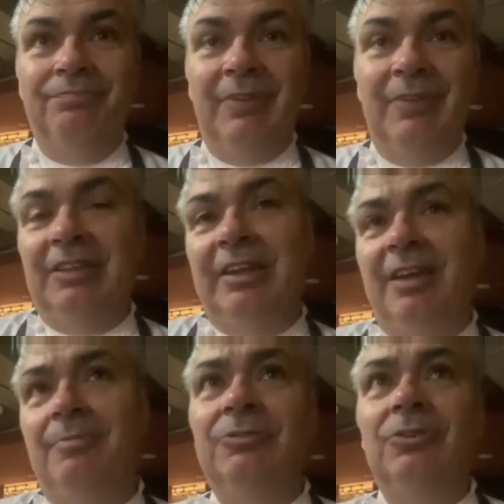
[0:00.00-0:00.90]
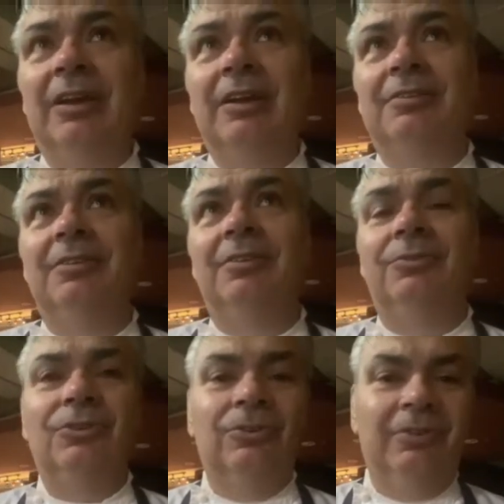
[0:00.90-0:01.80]
you came and you're like,
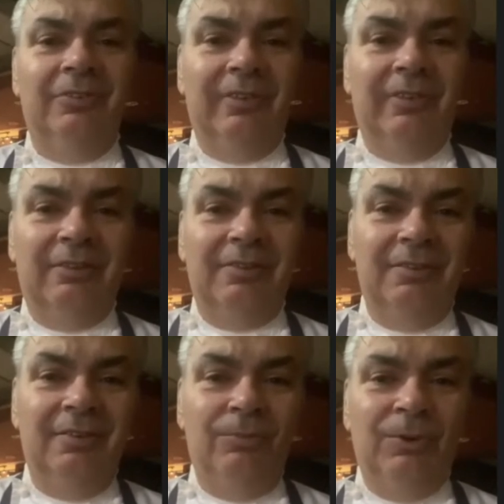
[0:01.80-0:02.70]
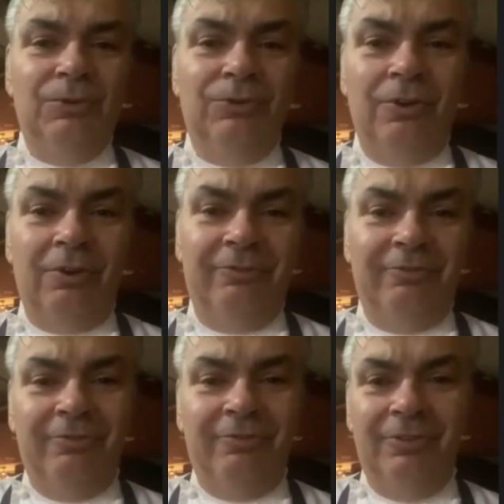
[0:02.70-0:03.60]
it's like when you surf,
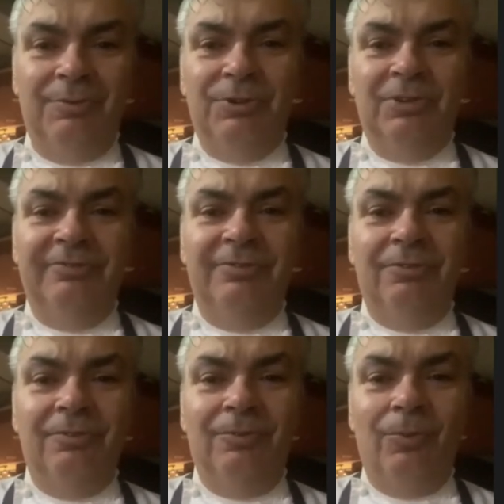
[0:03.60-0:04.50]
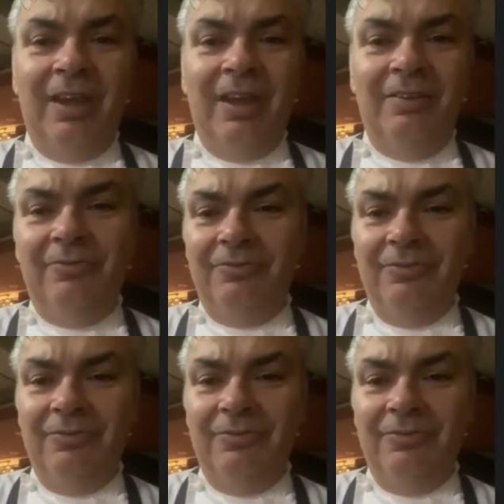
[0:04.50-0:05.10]
you have a beautiful wave,